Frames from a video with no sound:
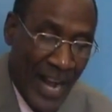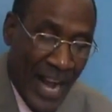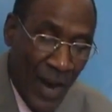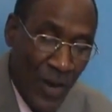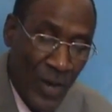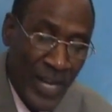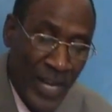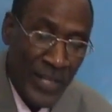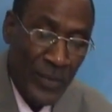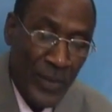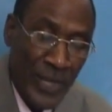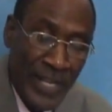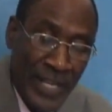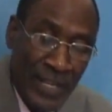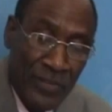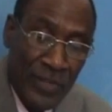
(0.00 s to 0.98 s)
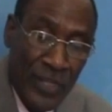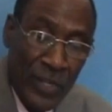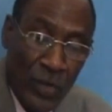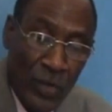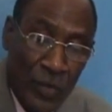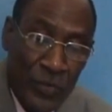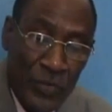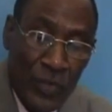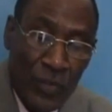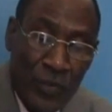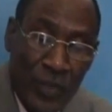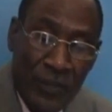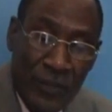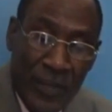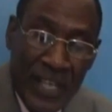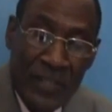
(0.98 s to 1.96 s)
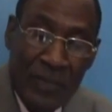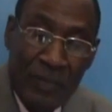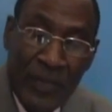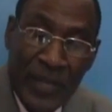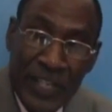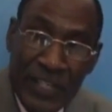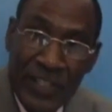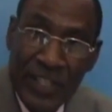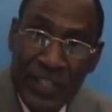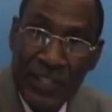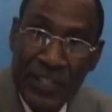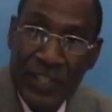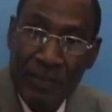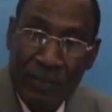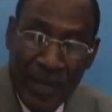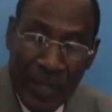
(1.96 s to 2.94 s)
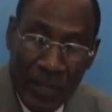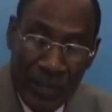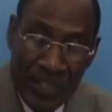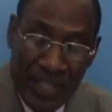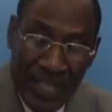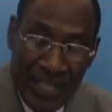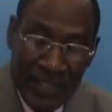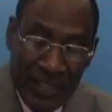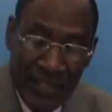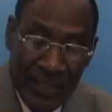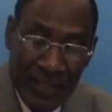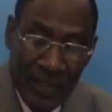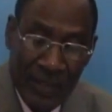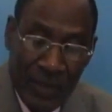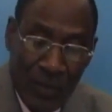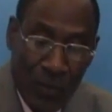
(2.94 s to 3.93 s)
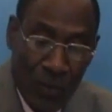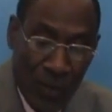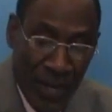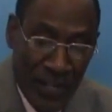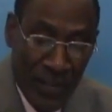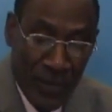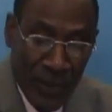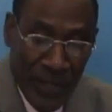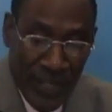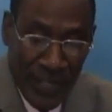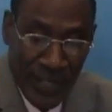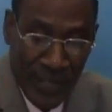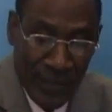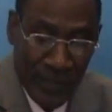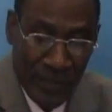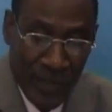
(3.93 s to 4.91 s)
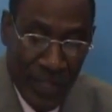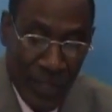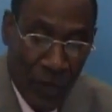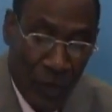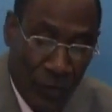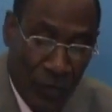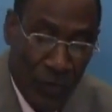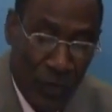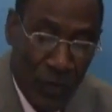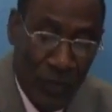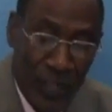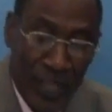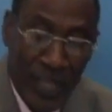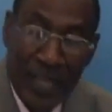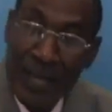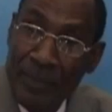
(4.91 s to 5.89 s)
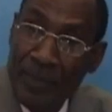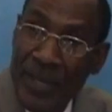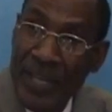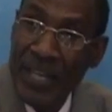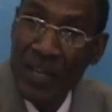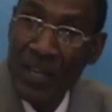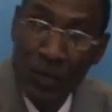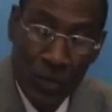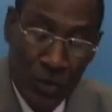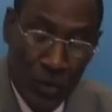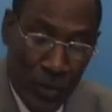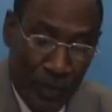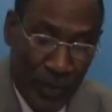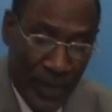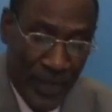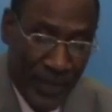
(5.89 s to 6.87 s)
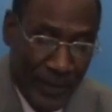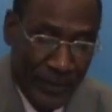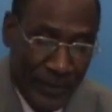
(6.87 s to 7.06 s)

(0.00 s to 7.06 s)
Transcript: How can we have the office of the vice president in Barotseland when we have the office of the Ngambela or Sofi?